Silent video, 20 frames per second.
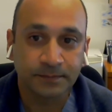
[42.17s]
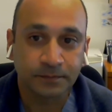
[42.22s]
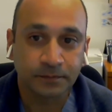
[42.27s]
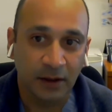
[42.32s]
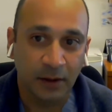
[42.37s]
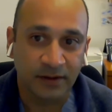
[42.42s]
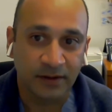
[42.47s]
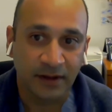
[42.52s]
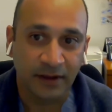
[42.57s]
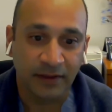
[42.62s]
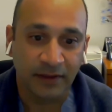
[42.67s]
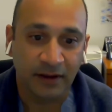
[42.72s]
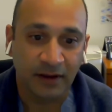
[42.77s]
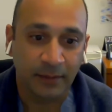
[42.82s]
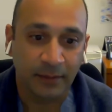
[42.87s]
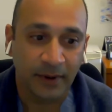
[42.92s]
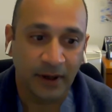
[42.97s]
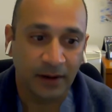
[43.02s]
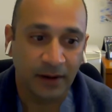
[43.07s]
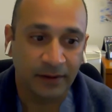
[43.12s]
You know, as I think
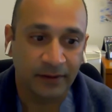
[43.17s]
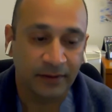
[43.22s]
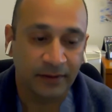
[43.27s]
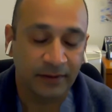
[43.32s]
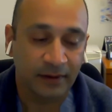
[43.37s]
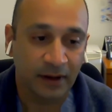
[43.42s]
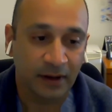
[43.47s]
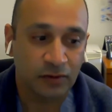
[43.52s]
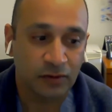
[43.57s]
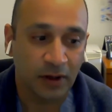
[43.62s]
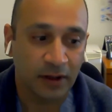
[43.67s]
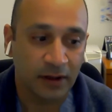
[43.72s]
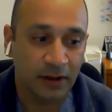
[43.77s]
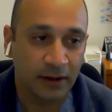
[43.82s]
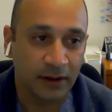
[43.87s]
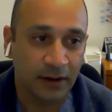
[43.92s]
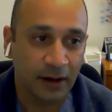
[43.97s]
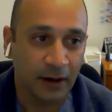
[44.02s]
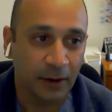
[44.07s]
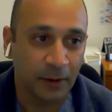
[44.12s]
about trying to
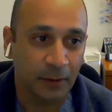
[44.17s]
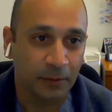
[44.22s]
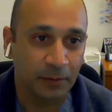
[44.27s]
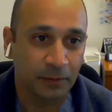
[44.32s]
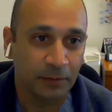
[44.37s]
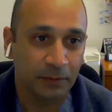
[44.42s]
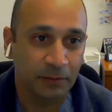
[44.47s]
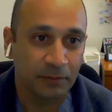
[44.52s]
narrow